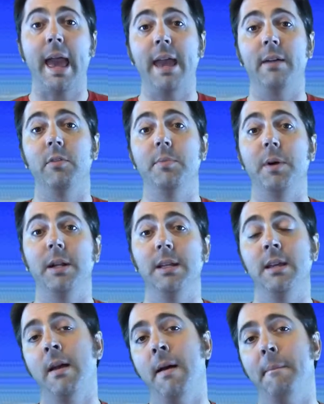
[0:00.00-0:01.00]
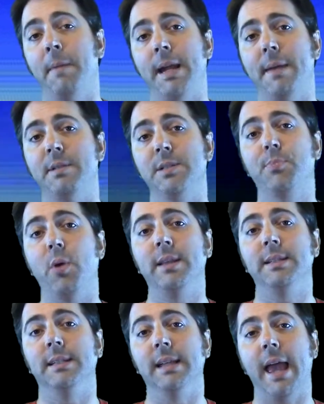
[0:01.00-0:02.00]
Hey everybody, my name is
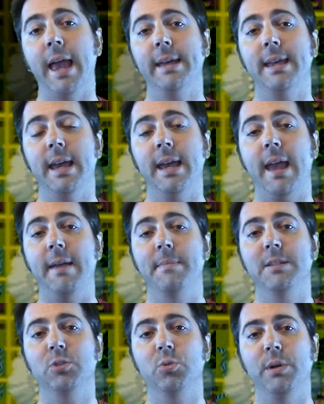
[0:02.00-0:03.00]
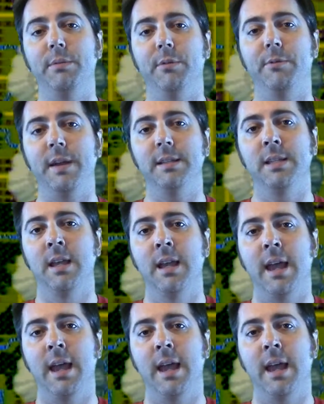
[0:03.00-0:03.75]
Brendan, aka Mister Weaverface,